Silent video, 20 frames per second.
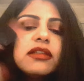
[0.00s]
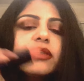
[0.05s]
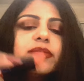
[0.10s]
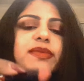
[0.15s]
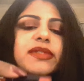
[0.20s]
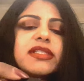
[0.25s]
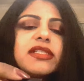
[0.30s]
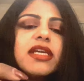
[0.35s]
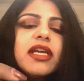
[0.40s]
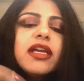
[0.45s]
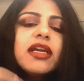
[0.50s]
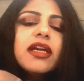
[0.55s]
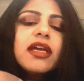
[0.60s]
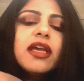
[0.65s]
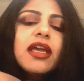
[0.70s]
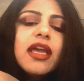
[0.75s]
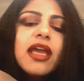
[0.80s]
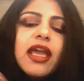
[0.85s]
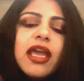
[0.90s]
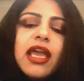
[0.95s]
lipstick,
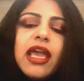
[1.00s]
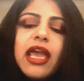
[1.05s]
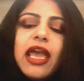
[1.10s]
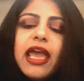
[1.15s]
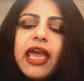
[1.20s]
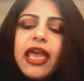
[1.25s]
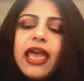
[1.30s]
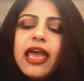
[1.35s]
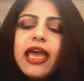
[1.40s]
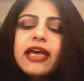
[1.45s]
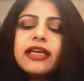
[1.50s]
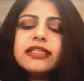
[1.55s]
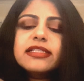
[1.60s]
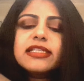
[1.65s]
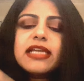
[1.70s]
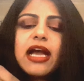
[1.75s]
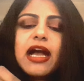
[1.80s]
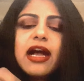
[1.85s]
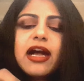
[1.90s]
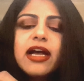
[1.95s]
and
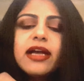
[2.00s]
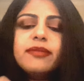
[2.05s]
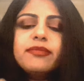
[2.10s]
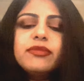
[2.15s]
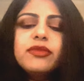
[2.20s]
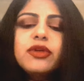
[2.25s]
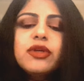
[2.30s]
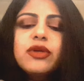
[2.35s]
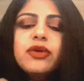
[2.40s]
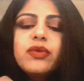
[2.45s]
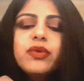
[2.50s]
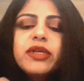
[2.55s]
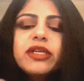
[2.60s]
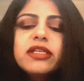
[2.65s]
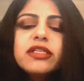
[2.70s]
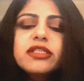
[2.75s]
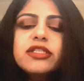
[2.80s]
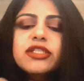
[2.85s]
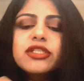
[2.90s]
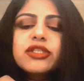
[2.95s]
I'm
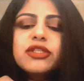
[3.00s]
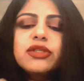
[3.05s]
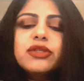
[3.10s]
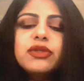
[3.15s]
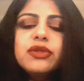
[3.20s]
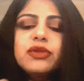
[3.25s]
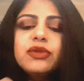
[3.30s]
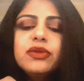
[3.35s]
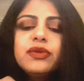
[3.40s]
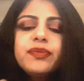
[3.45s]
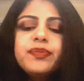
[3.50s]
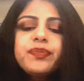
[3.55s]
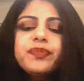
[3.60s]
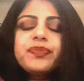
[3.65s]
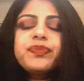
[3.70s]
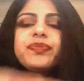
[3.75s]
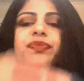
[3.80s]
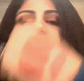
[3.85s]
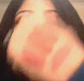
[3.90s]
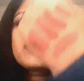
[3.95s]
going to
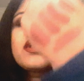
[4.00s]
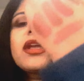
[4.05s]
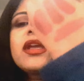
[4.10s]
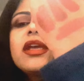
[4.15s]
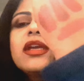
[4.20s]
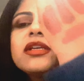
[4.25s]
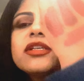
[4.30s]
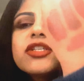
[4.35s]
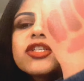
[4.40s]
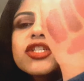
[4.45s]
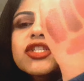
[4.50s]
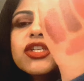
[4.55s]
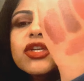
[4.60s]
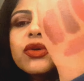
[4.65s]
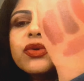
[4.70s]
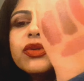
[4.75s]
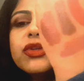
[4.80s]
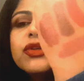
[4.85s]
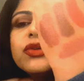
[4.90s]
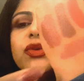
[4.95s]

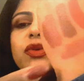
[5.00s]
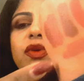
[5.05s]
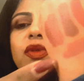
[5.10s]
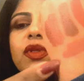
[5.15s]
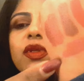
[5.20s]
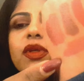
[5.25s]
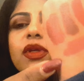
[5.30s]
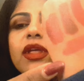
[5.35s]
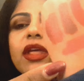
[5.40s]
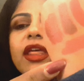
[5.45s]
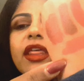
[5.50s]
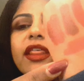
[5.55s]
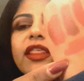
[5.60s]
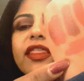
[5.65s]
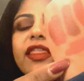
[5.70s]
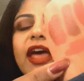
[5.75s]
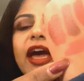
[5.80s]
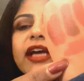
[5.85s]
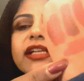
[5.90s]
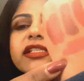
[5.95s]
show you.
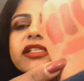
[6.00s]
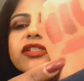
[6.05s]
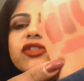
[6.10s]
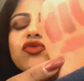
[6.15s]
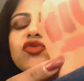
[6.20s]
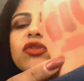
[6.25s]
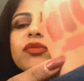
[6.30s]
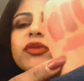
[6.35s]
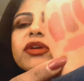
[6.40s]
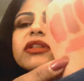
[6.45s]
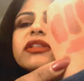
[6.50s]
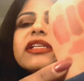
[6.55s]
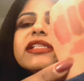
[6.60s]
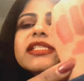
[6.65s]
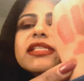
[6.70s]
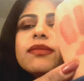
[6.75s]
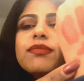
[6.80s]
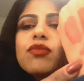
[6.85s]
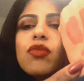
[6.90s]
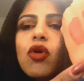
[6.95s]
That is Rimmel.
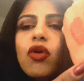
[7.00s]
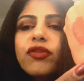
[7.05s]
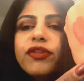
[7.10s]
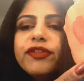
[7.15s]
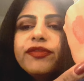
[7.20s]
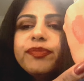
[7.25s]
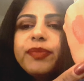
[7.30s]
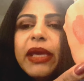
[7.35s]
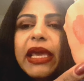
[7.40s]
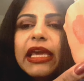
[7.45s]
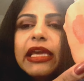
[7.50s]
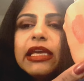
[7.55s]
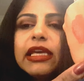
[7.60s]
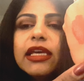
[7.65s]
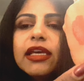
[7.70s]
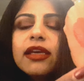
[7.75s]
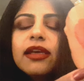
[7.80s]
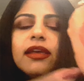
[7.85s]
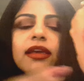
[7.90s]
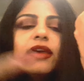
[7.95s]
It's a mauve
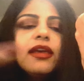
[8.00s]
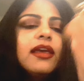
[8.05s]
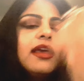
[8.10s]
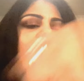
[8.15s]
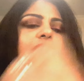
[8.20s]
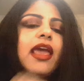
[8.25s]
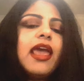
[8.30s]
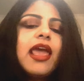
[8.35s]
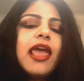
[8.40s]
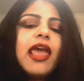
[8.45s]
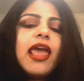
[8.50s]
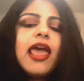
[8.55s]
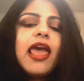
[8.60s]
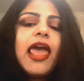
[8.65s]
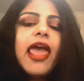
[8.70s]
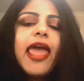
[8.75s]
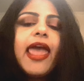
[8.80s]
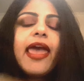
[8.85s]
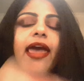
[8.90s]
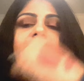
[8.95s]
pink.
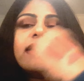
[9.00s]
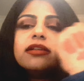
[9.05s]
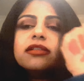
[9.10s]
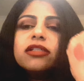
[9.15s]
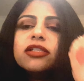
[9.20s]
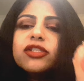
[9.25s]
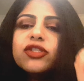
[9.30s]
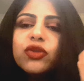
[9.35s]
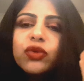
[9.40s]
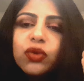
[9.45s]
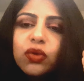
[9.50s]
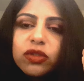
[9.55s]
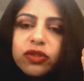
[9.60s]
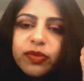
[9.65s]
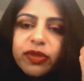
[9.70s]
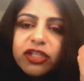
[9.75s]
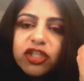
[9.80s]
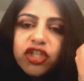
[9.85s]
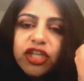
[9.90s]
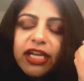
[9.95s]
And so those
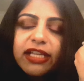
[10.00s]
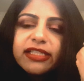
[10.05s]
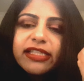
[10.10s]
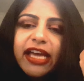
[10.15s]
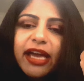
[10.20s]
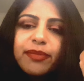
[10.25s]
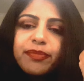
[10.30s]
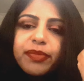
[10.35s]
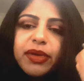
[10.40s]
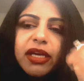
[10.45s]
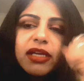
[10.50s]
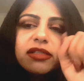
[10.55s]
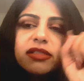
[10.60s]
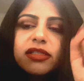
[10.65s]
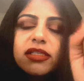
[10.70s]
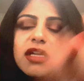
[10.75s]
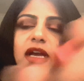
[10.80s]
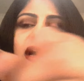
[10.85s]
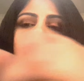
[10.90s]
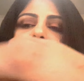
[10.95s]
were the shades I
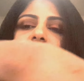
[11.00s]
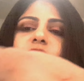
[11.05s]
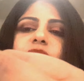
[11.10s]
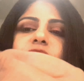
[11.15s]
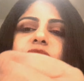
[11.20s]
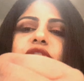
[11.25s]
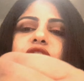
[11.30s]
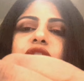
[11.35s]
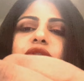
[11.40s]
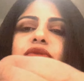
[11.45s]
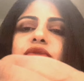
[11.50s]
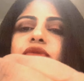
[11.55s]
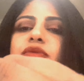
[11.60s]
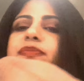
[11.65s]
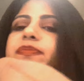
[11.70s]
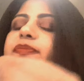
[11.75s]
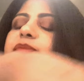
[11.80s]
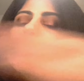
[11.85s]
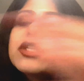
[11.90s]
picked to,